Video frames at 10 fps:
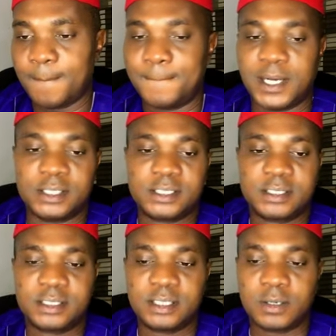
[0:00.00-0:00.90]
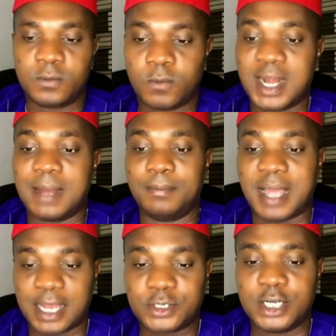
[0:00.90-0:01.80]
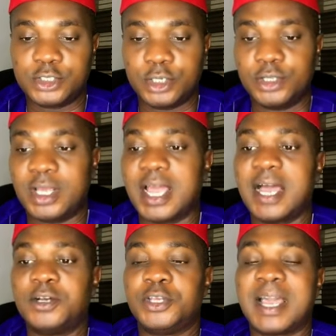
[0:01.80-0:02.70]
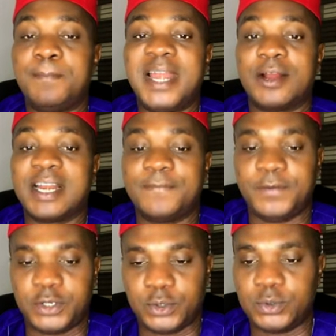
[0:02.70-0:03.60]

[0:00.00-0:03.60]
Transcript: But what I'm actually showing you here, how you can play another video.